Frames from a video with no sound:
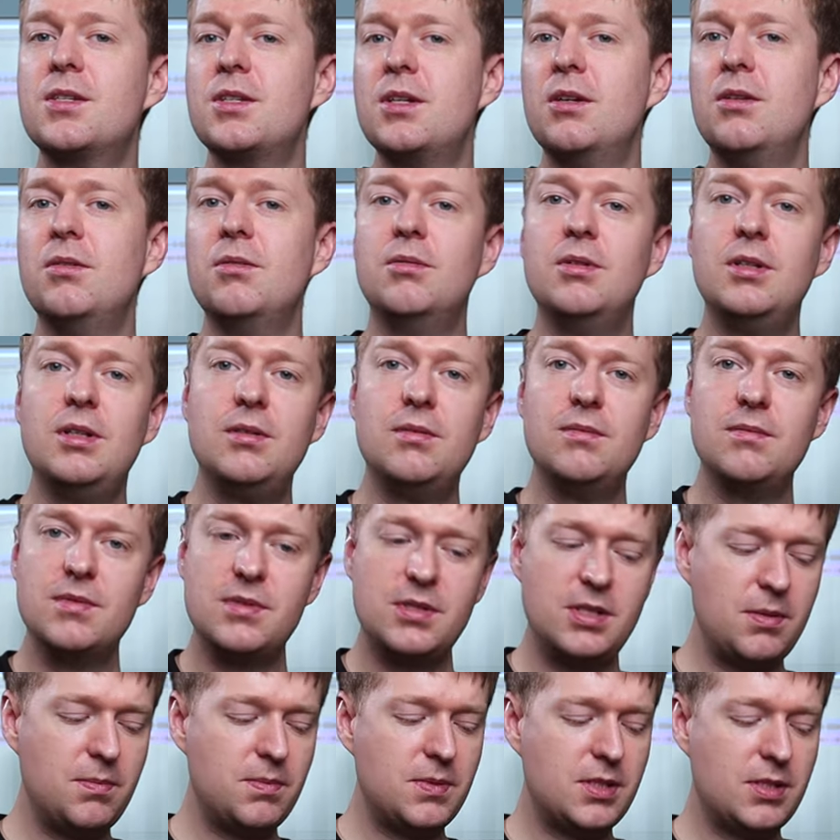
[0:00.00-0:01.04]
So, well,
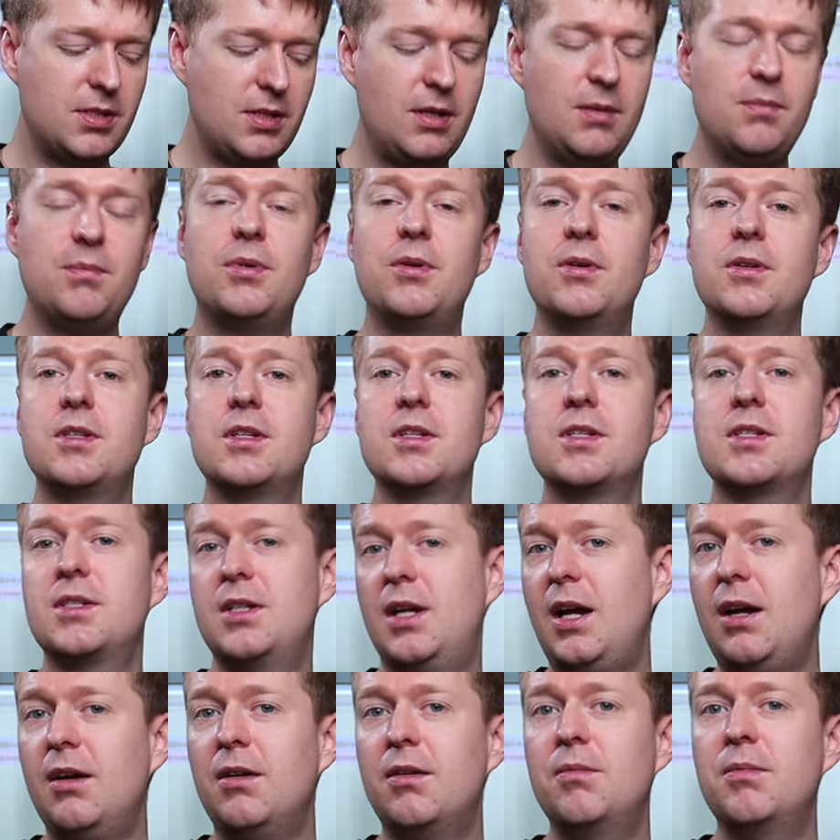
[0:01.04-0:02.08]
tips and pointers,
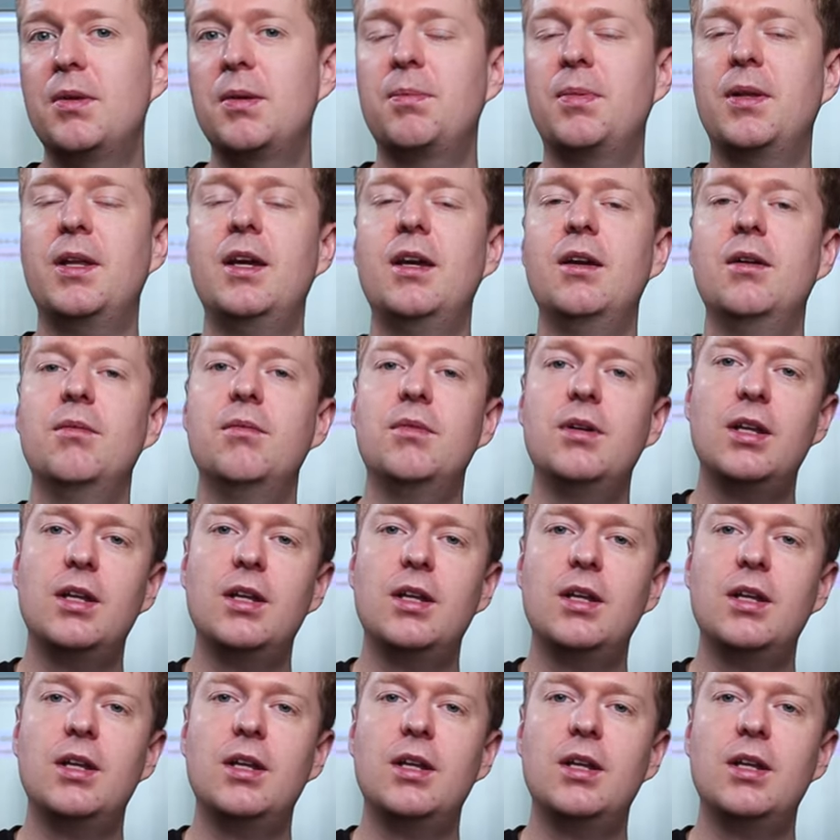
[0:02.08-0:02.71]
how can we play it?